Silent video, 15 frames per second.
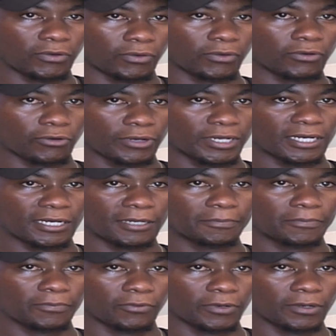growing up,
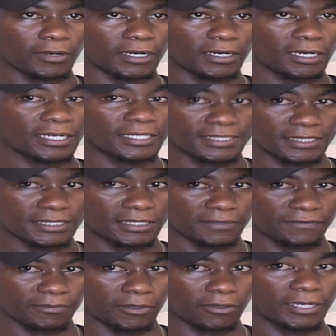we were really
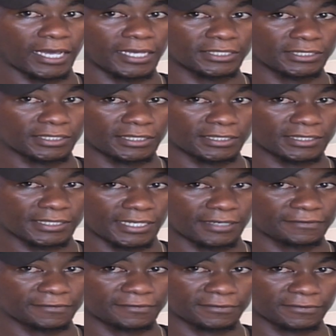sensitive about hygiene and
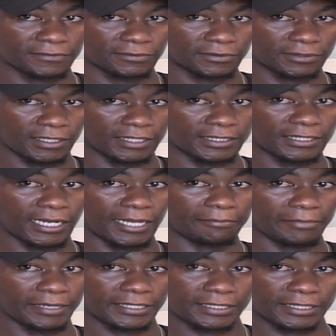stuff, until I
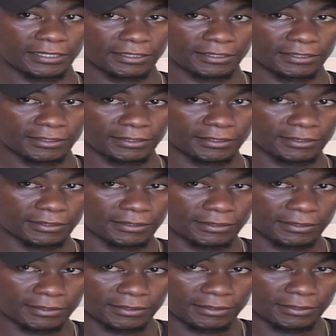met her.
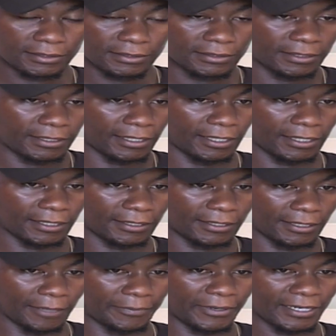And
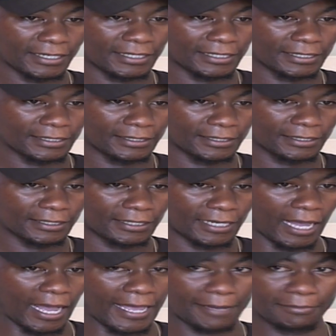apparently,
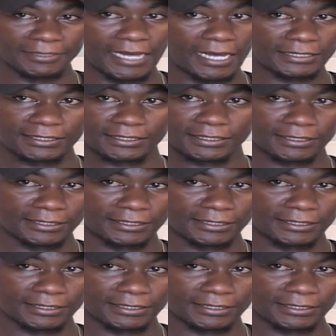I am dirty.